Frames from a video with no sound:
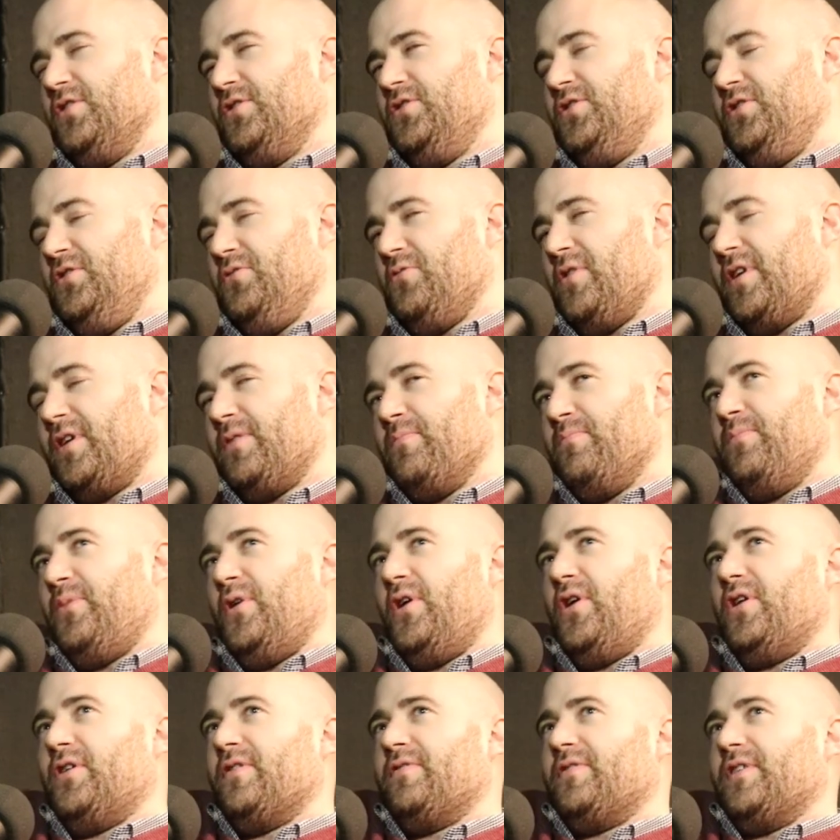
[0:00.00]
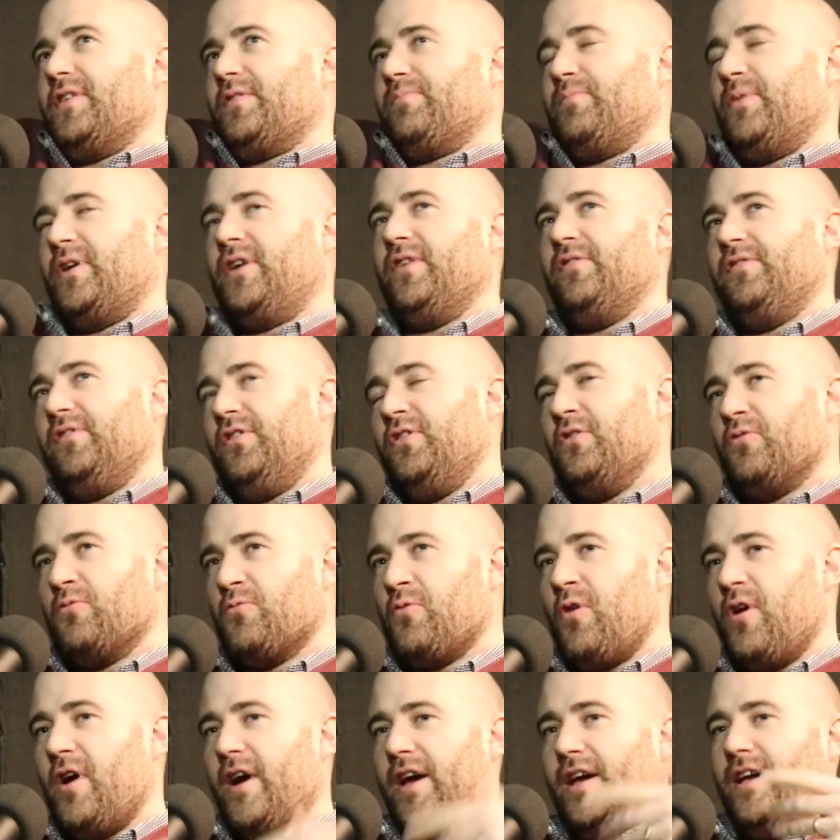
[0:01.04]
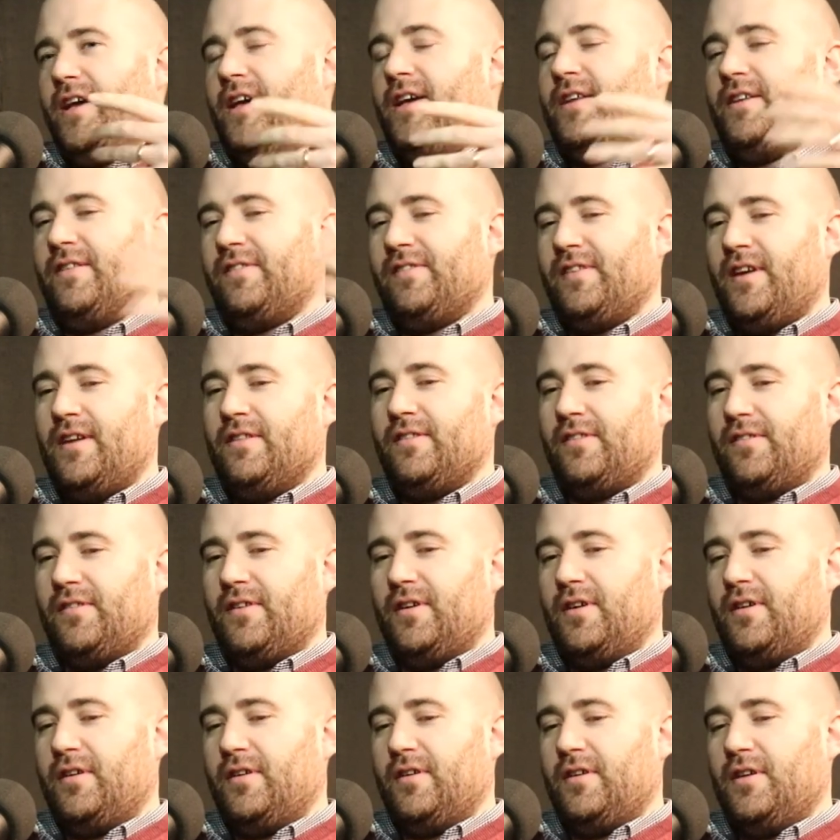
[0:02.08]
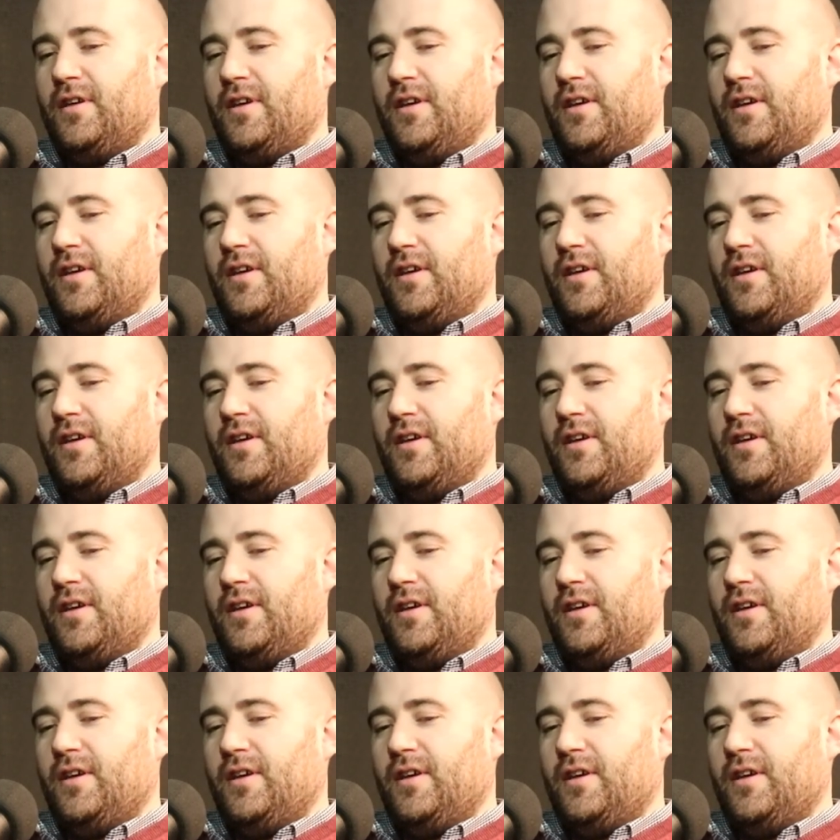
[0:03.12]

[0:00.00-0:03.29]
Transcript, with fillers: Do you reckon part of this? Because you're right in a sense that,